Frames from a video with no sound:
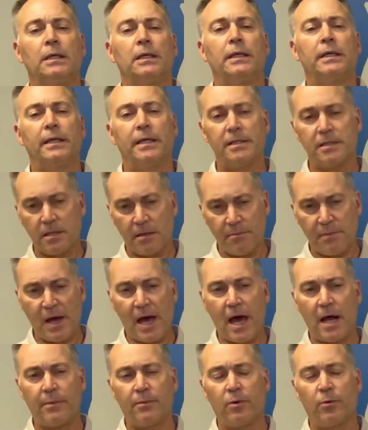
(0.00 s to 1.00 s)
It is
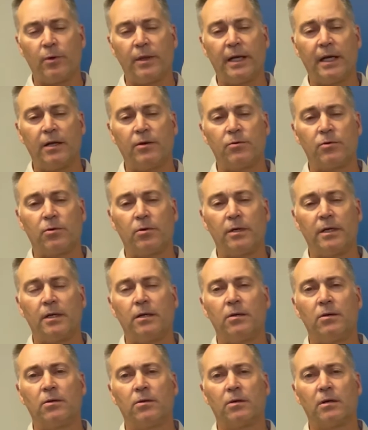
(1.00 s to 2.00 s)
compatible with
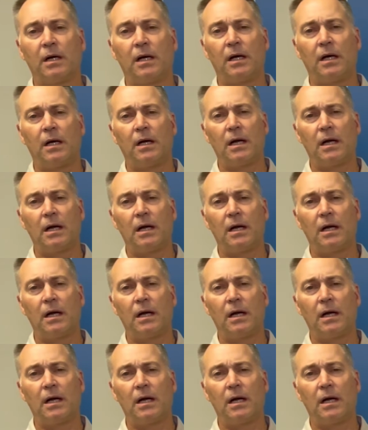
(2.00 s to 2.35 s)
Android or